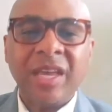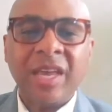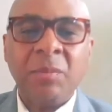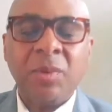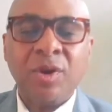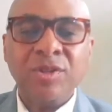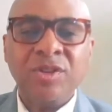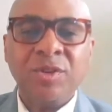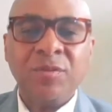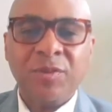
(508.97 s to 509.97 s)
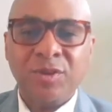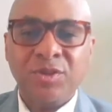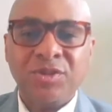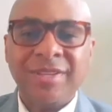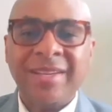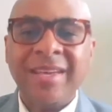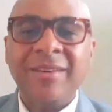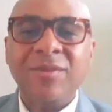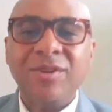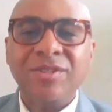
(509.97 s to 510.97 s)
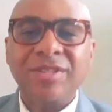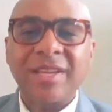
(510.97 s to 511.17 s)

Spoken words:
and personal futures endeavors.